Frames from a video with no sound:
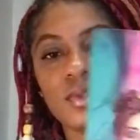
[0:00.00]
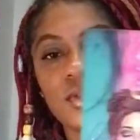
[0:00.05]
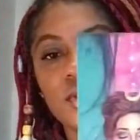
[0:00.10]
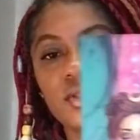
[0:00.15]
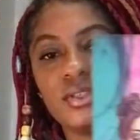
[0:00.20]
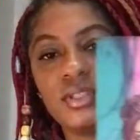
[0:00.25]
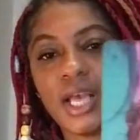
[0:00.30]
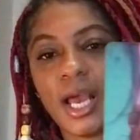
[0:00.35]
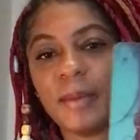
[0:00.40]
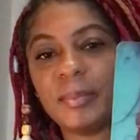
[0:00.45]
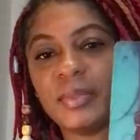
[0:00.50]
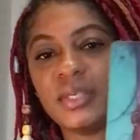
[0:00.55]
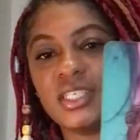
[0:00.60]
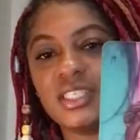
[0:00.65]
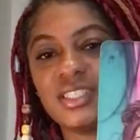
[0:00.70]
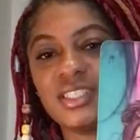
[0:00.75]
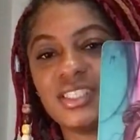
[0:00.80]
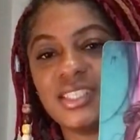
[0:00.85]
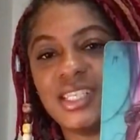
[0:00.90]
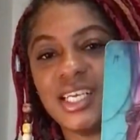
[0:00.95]
You tapping
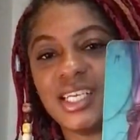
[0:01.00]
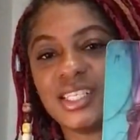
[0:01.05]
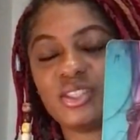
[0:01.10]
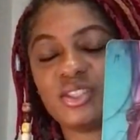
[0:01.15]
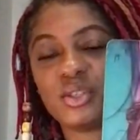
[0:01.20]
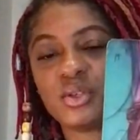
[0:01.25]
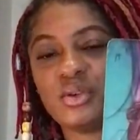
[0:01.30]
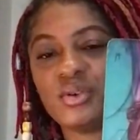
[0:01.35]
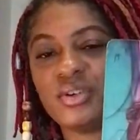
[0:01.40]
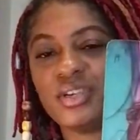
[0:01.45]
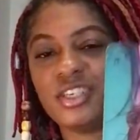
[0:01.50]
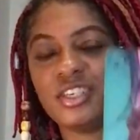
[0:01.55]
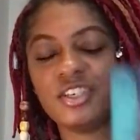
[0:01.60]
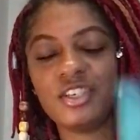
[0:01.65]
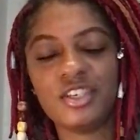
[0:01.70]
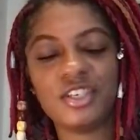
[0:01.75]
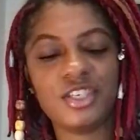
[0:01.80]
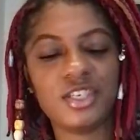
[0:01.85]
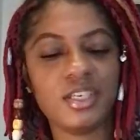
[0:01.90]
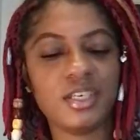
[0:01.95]
into that two
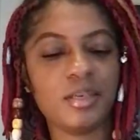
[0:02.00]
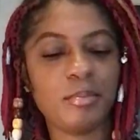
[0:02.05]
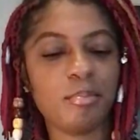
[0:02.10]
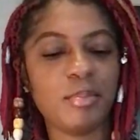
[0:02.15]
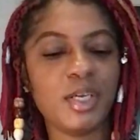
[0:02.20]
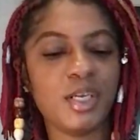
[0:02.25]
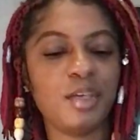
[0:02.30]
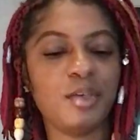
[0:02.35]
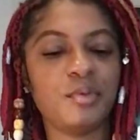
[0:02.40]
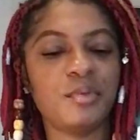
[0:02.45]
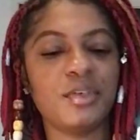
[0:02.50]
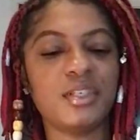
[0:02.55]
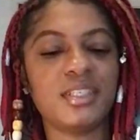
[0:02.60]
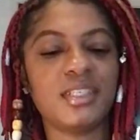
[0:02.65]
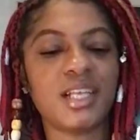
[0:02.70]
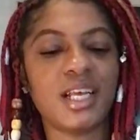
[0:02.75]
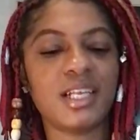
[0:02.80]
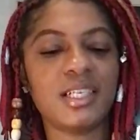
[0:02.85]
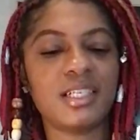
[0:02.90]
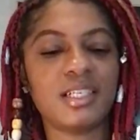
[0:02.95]
energy, being
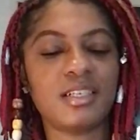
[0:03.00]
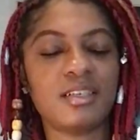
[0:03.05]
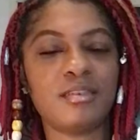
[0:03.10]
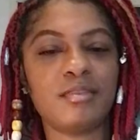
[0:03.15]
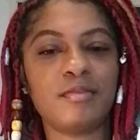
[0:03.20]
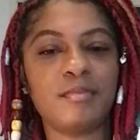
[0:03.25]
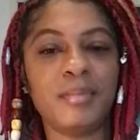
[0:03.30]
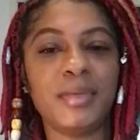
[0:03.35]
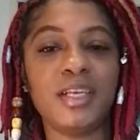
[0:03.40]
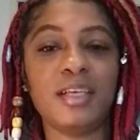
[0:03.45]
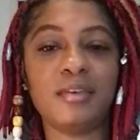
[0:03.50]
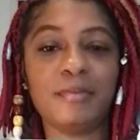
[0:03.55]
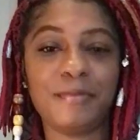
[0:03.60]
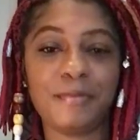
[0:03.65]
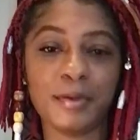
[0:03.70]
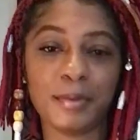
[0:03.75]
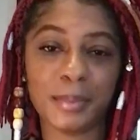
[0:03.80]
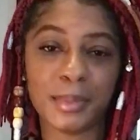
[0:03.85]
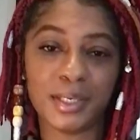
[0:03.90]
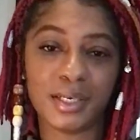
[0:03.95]
recessive, being
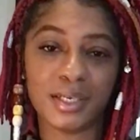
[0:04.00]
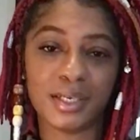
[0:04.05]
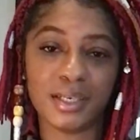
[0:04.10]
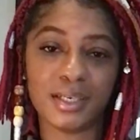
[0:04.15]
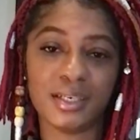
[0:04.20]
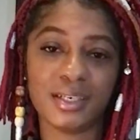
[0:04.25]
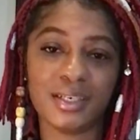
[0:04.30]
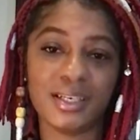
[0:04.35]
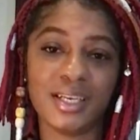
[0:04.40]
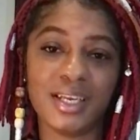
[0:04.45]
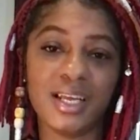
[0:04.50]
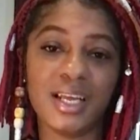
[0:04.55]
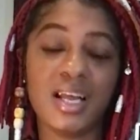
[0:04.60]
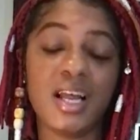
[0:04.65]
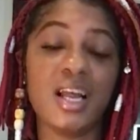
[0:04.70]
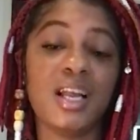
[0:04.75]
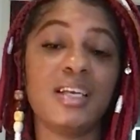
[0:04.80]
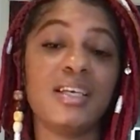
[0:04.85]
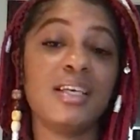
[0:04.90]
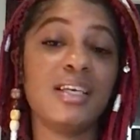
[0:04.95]
feminine,
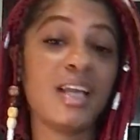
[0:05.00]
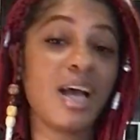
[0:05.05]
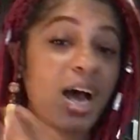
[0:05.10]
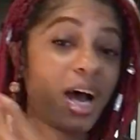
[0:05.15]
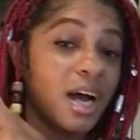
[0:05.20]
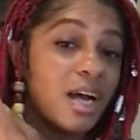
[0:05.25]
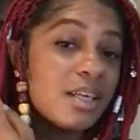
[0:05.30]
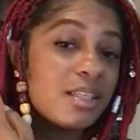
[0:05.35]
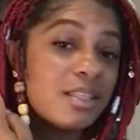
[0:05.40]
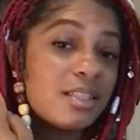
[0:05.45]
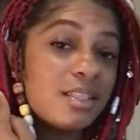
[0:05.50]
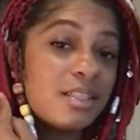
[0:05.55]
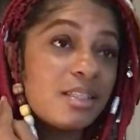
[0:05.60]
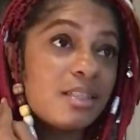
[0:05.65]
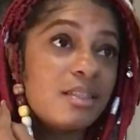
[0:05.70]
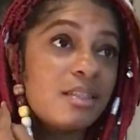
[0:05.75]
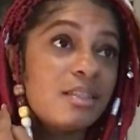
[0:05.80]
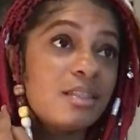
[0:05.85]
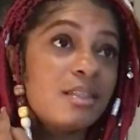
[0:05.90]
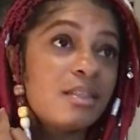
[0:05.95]
not
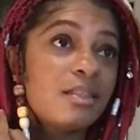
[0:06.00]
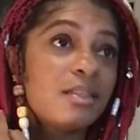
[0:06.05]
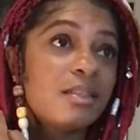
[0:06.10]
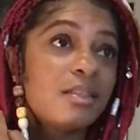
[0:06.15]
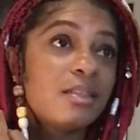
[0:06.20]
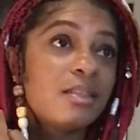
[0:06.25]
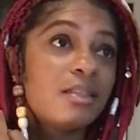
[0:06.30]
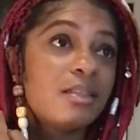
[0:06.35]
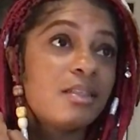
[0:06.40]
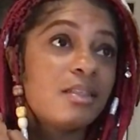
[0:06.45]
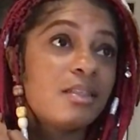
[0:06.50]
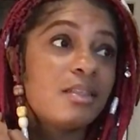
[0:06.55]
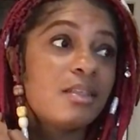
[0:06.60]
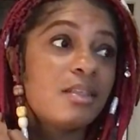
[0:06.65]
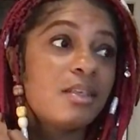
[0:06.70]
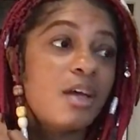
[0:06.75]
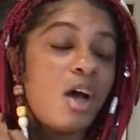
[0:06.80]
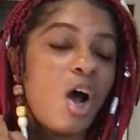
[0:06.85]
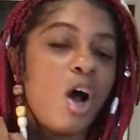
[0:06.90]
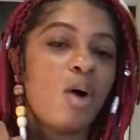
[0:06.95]

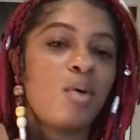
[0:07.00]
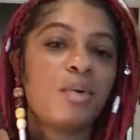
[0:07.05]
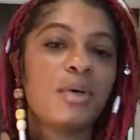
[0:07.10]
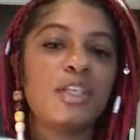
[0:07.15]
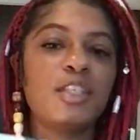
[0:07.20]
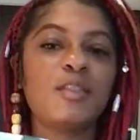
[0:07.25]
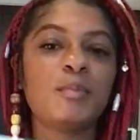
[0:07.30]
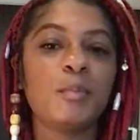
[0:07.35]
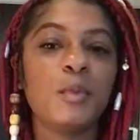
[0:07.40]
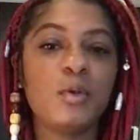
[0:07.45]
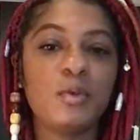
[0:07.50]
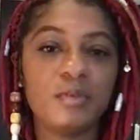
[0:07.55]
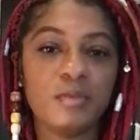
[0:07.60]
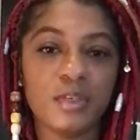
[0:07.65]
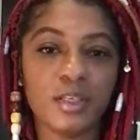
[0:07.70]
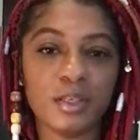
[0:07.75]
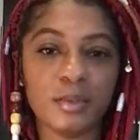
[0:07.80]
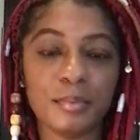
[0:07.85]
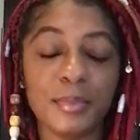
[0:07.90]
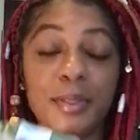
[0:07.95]
always
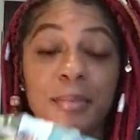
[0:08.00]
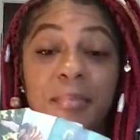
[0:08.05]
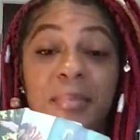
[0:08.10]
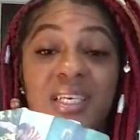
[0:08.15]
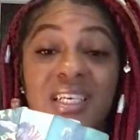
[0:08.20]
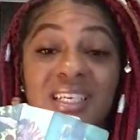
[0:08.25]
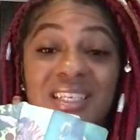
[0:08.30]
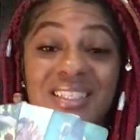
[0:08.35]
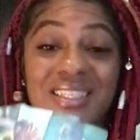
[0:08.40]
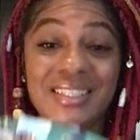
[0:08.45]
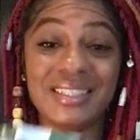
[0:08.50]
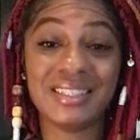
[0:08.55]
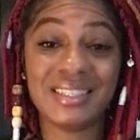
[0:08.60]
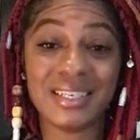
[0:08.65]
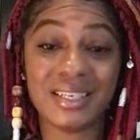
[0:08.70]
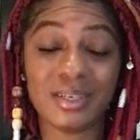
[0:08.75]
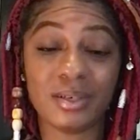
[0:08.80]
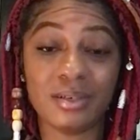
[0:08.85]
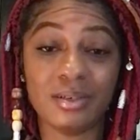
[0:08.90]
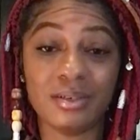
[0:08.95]
moving, but being
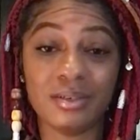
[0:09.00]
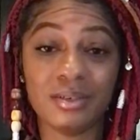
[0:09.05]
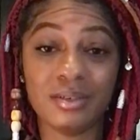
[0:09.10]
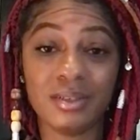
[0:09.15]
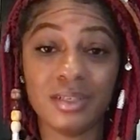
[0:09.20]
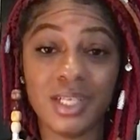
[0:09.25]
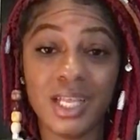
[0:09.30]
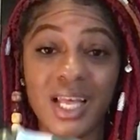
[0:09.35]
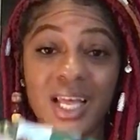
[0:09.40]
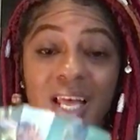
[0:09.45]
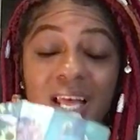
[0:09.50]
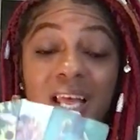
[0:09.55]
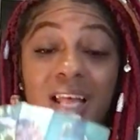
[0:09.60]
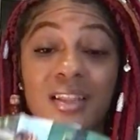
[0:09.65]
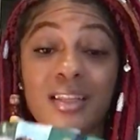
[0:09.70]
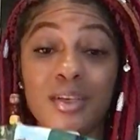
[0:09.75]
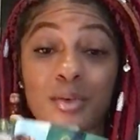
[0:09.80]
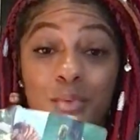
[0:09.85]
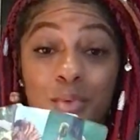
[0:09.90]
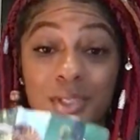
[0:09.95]
still,
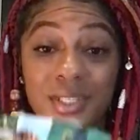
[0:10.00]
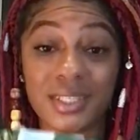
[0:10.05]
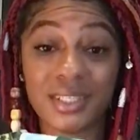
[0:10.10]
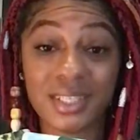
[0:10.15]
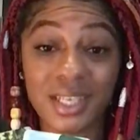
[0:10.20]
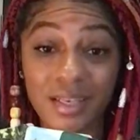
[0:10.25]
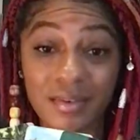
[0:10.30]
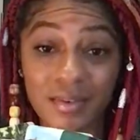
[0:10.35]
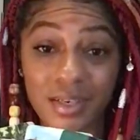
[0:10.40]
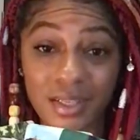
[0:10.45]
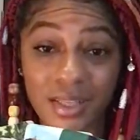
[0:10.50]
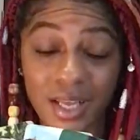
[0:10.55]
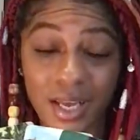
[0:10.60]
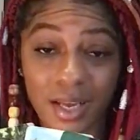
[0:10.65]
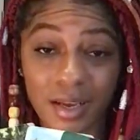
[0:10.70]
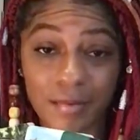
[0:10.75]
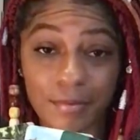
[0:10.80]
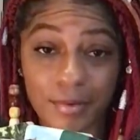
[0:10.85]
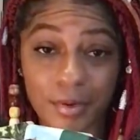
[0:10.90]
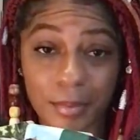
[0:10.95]
and then receiving
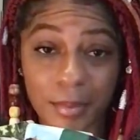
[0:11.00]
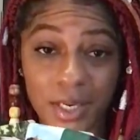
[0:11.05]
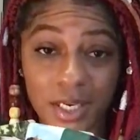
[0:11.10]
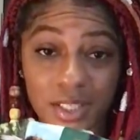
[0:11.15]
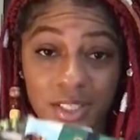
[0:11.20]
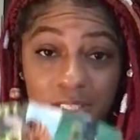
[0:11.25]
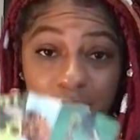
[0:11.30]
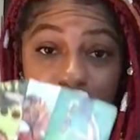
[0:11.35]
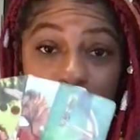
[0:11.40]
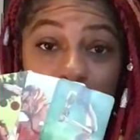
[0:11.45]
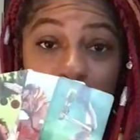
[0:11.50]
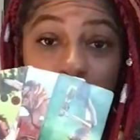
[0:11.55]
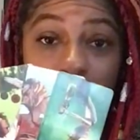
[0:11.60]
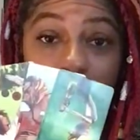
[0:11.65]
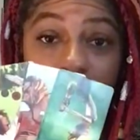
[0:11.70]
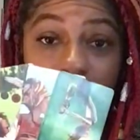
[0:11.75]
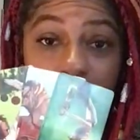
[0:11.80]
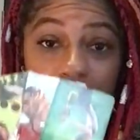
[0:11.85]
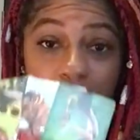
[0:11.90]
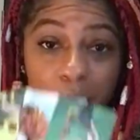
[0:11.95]
that information and
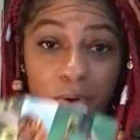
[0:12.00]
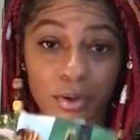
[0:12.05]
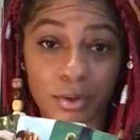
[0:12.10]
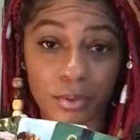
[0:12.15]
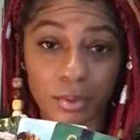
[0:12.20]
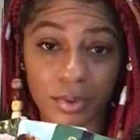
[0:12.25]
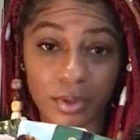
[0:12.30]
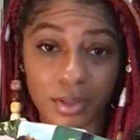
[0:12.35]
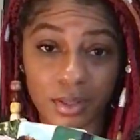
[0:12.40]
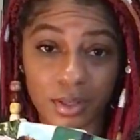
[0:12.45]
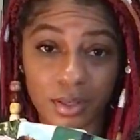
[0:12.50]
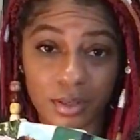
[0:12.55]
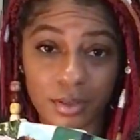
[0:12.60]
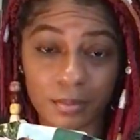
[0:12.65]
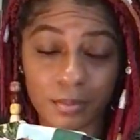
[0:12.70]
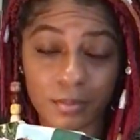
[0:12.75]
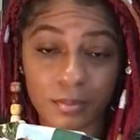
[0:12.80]
going forth with it.